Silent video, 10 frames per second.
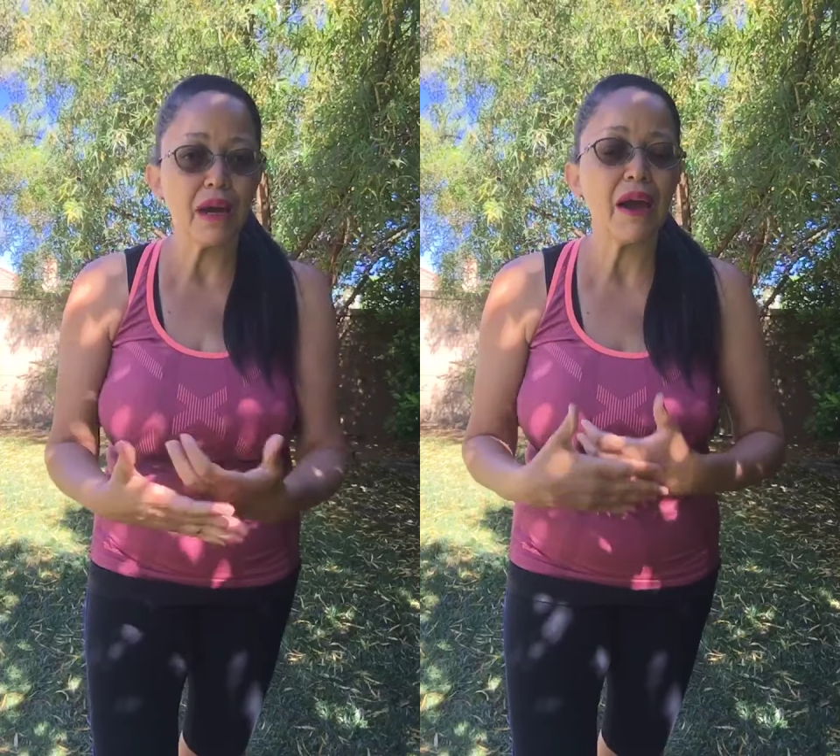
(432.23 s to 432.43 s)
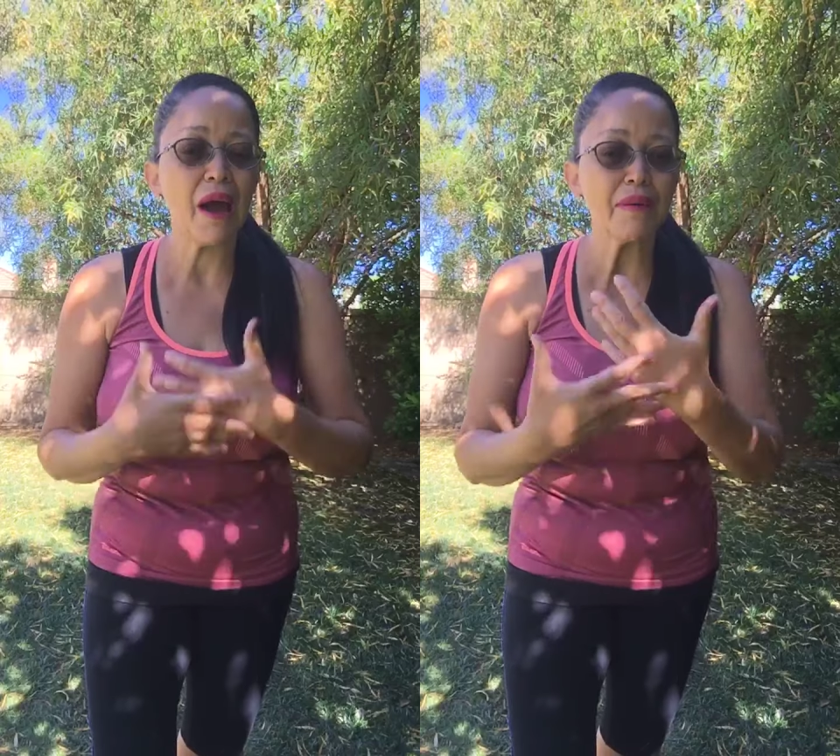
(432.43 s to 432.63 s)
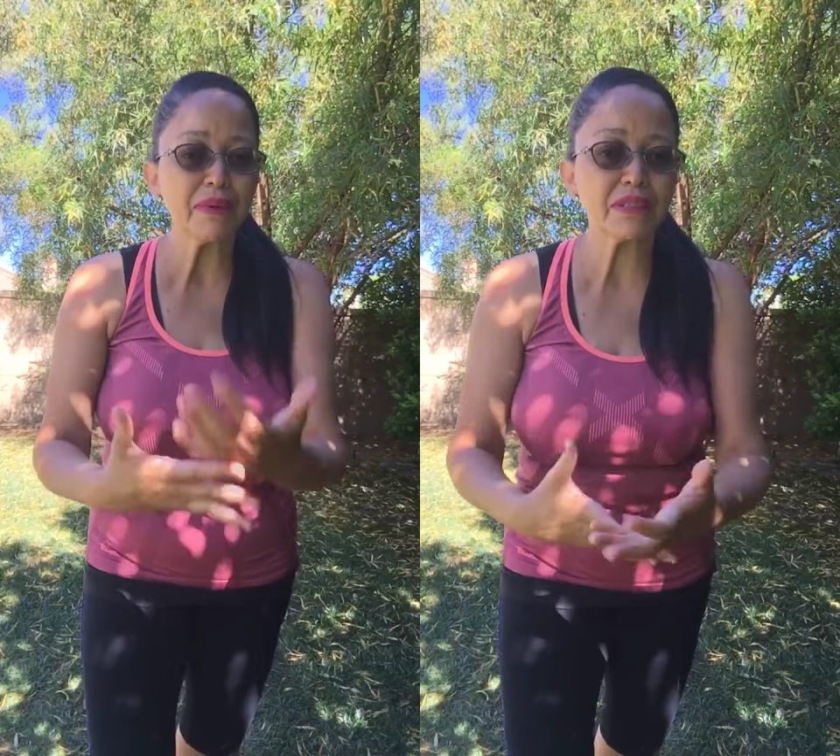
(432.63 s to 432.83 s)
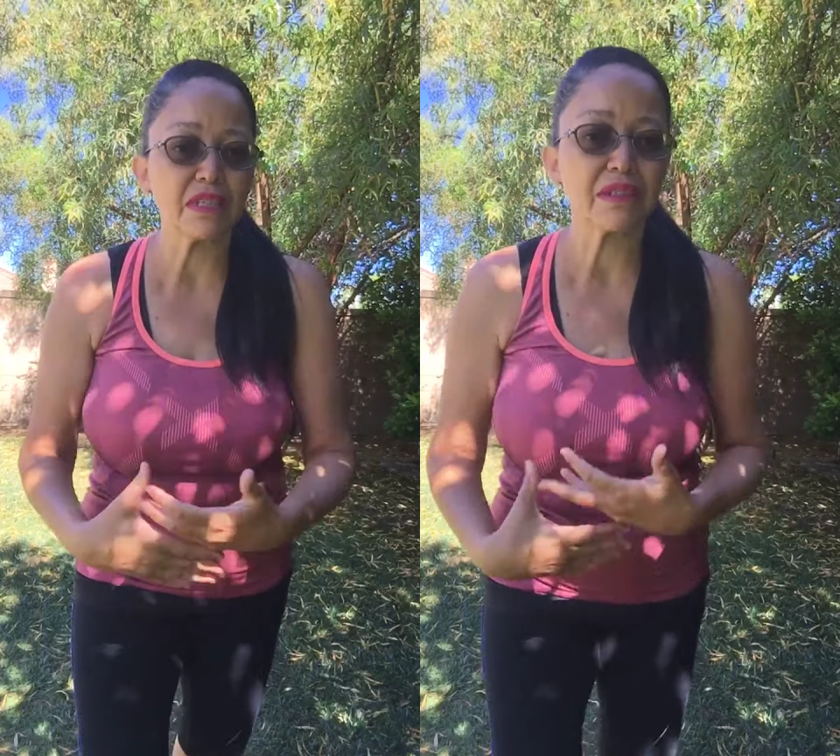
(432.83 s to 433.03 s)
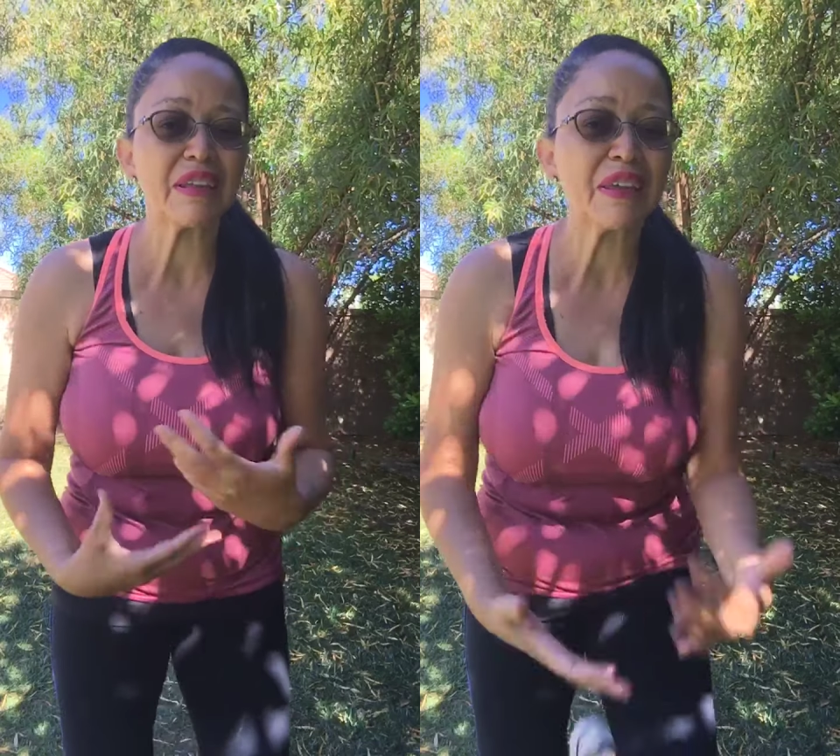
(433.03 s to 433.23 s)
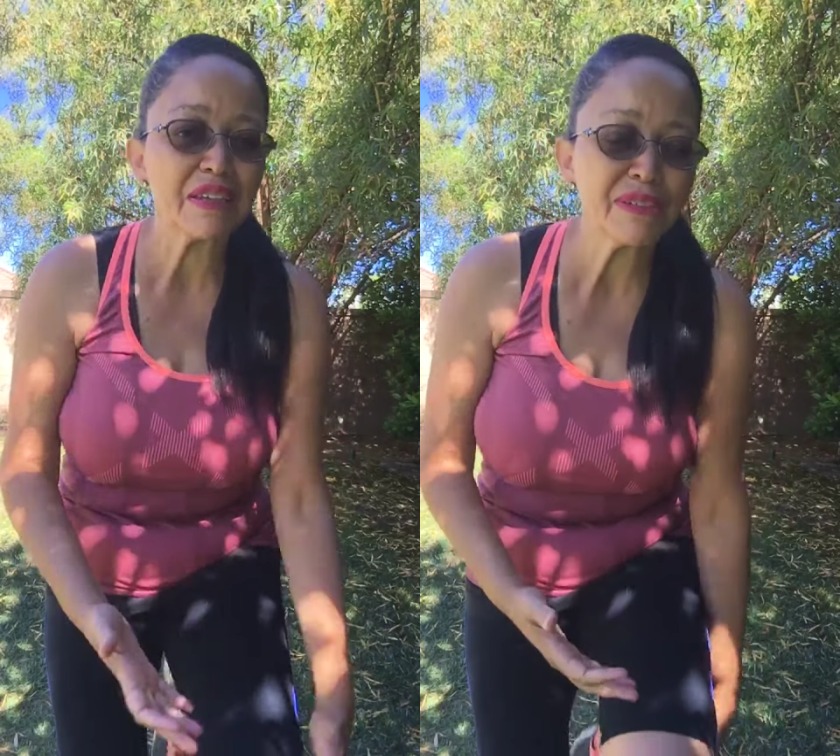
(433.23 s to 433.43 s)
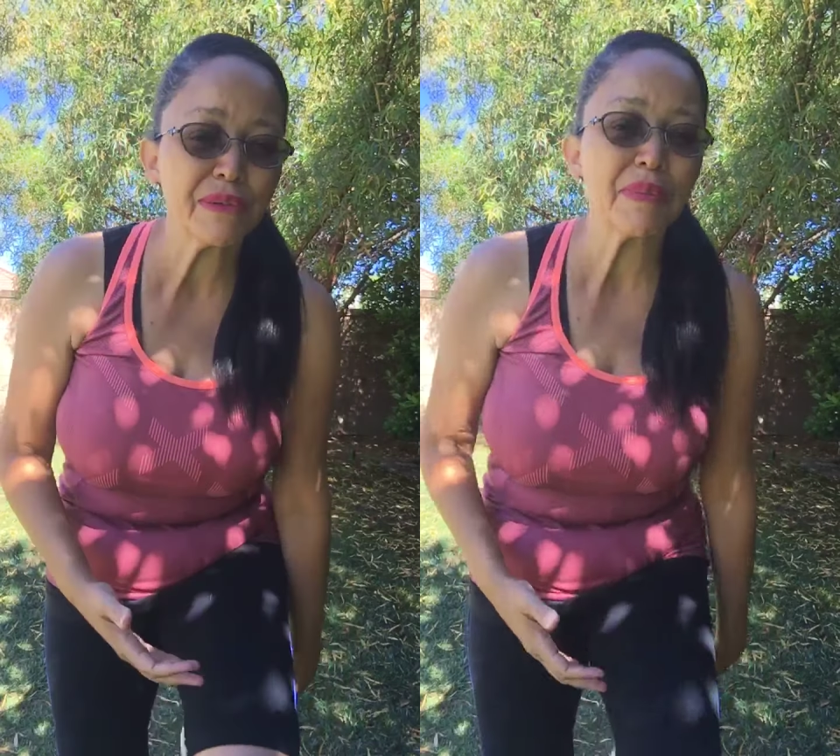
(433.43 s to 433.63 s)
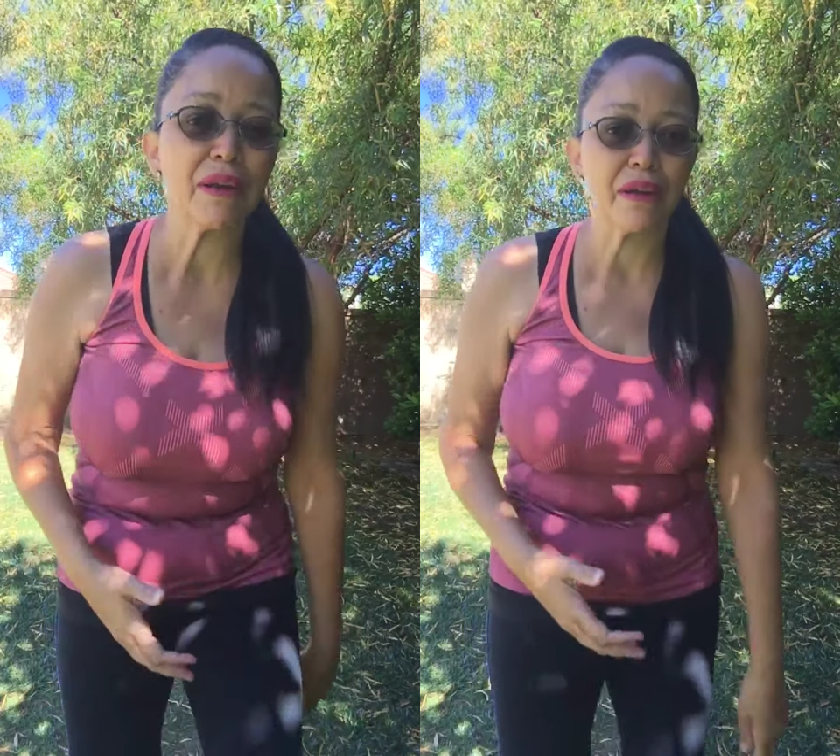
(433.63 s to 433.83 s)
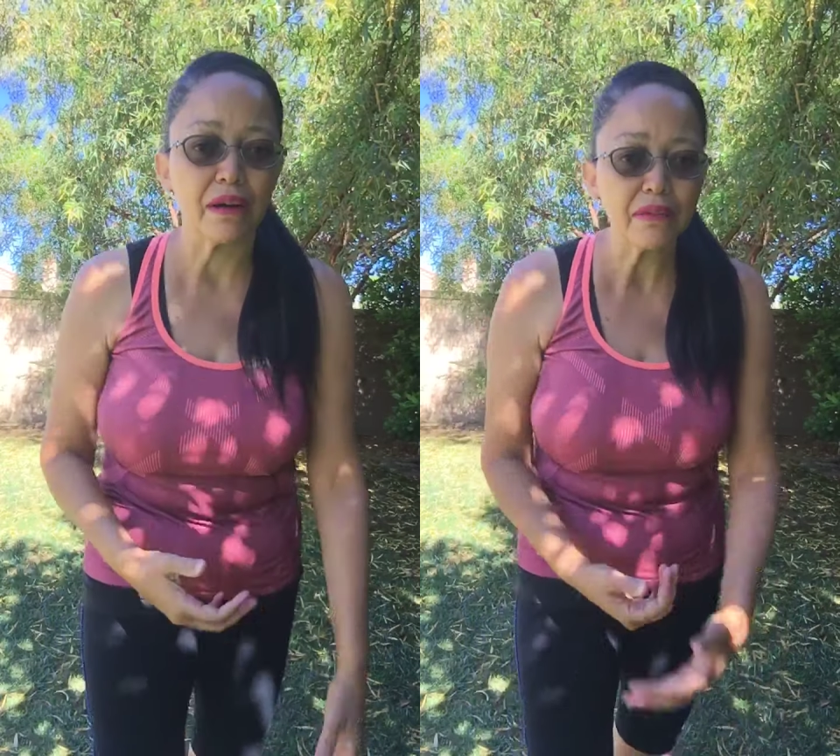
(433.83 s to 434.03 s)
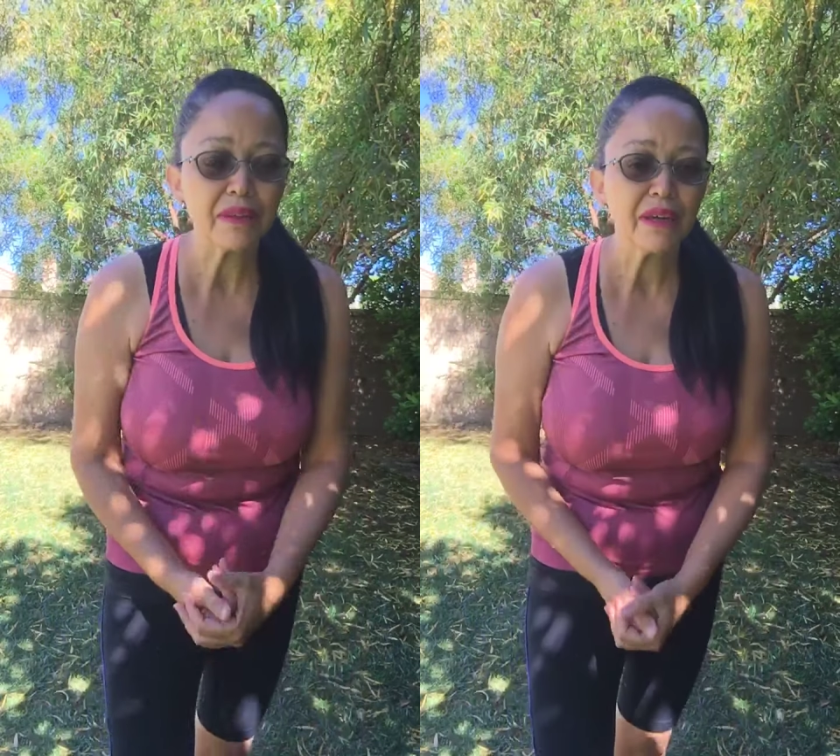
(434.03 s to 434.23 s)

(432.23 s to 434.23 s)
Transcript: habits that's gonna get you better health.